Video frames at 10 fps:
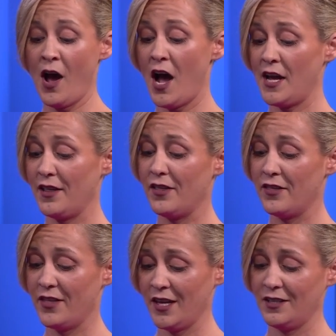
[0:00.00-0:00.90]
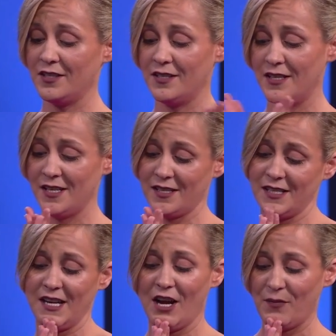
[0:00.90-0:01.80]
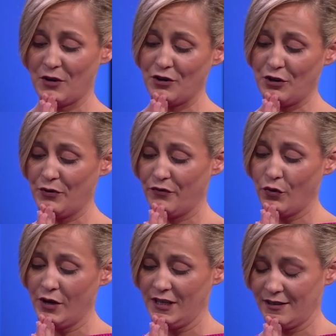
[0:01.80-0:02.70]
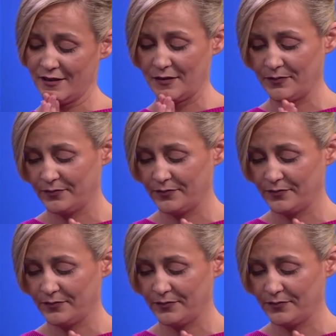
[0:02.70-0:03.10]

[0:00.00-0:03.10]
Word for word: I think this time I'll go with voice.